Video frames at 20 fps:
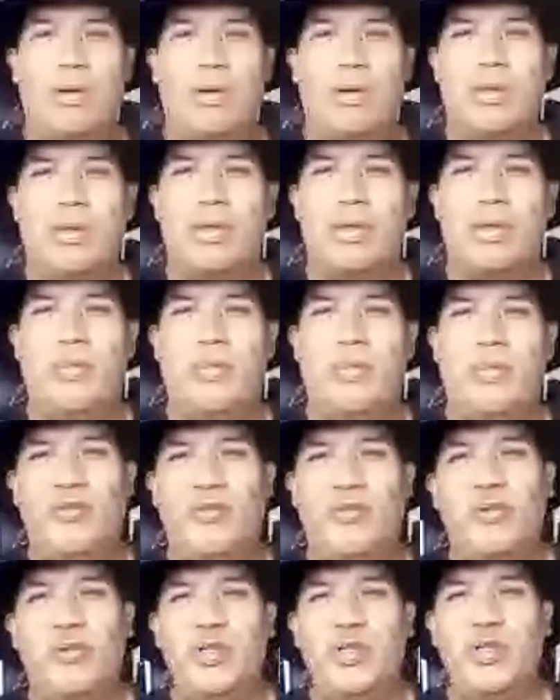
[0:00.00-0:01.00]
A Bigfoot will
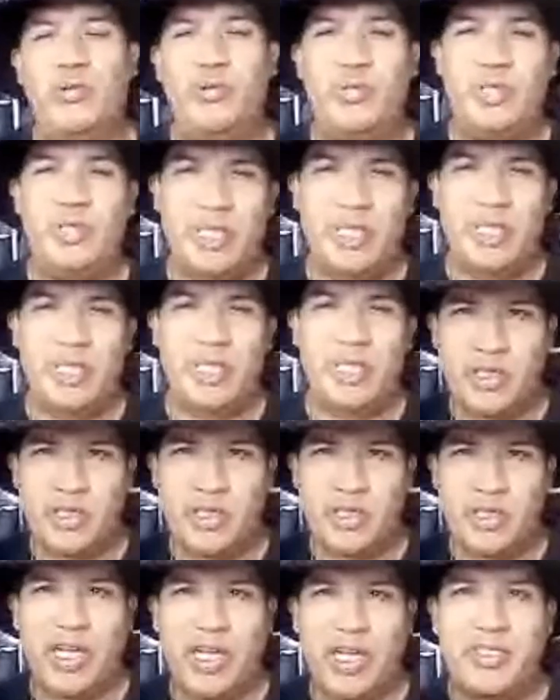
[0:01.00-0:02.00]
use and
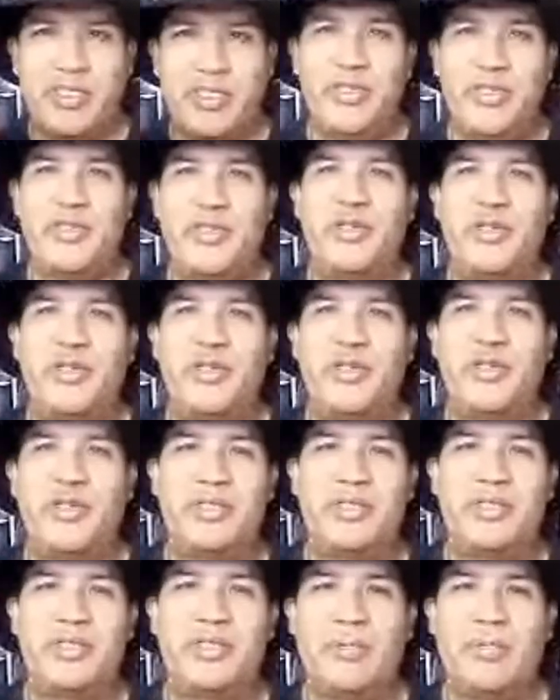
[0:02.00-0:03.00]
scrape cedar
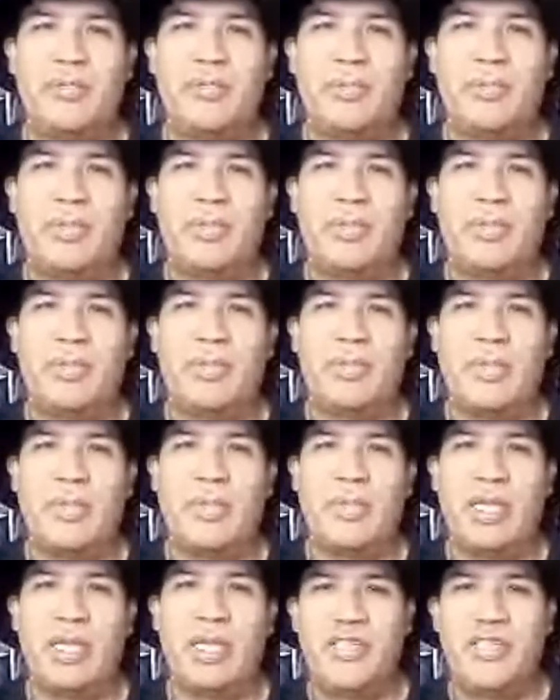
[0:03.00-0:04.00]
trees
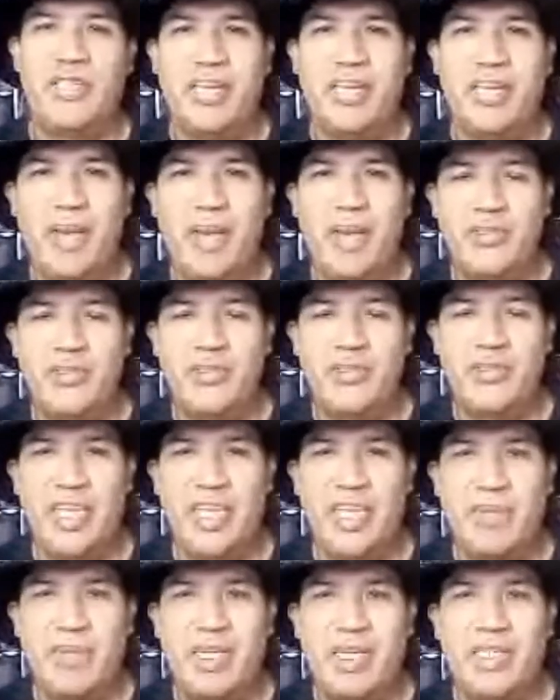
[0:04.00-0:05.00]
and take it back to their
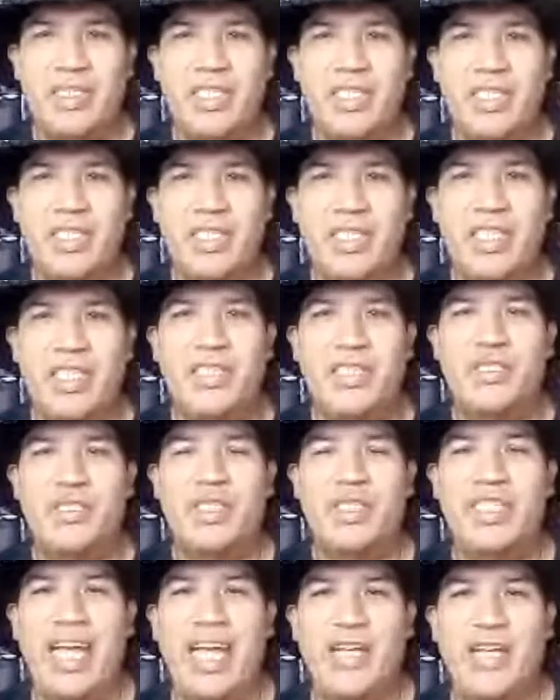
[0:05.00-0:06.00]
den because it is a
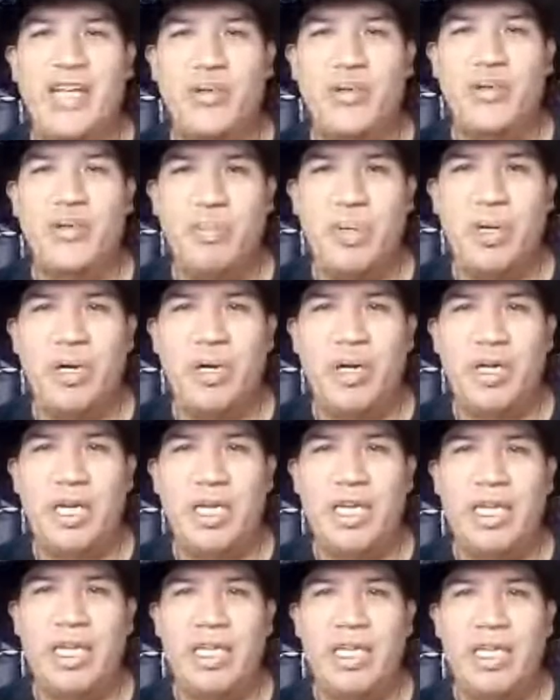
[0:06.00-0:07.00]
natural
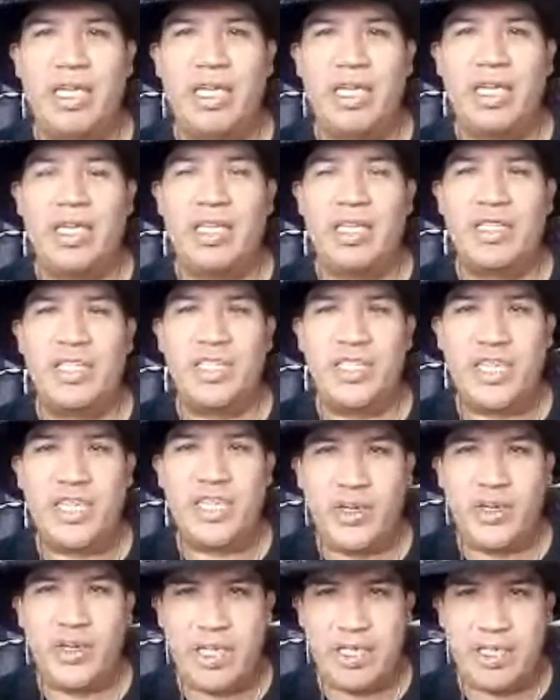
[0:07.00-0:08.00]
bug
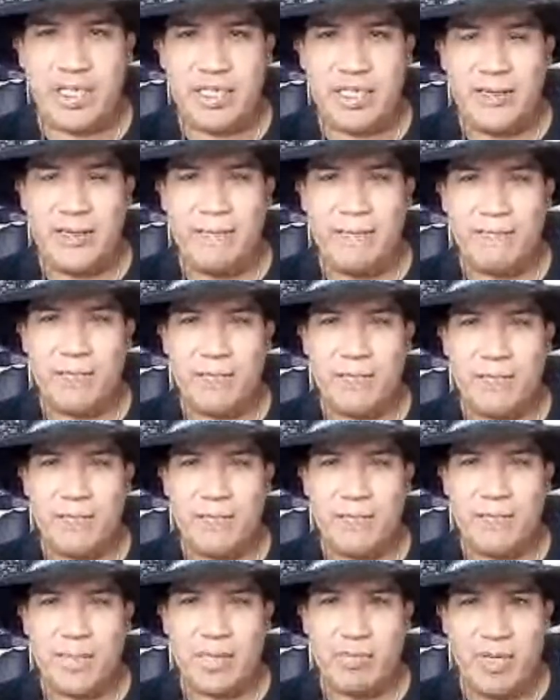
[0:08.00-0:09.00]
deterrent.
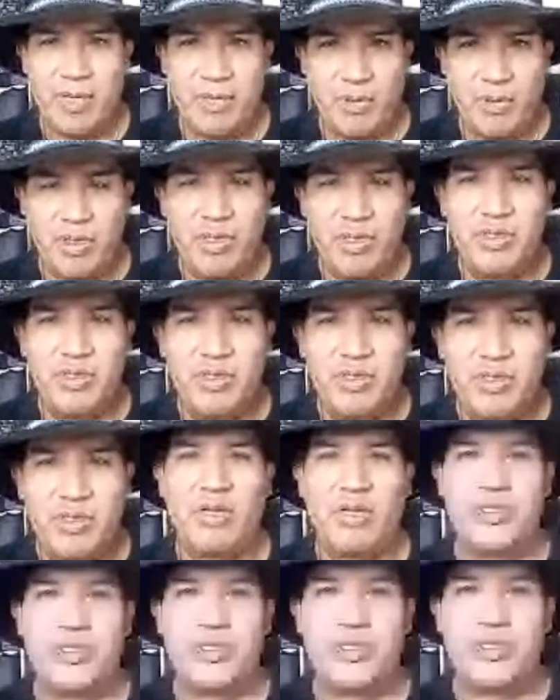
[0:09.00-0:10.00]
People use this
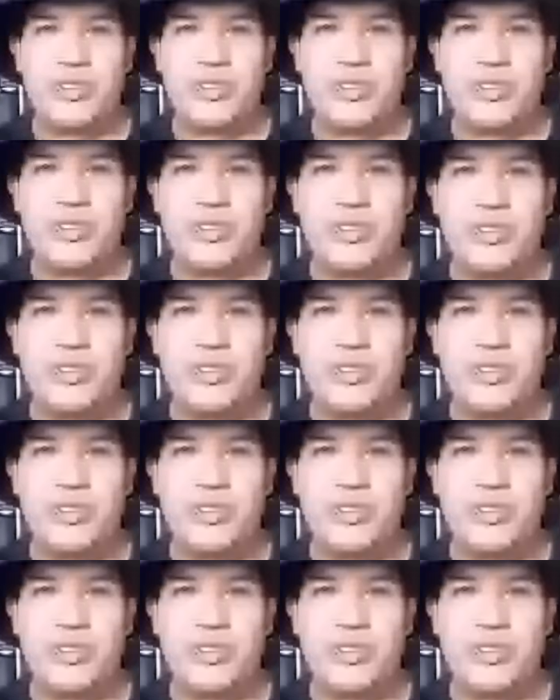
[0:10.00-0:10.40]
also.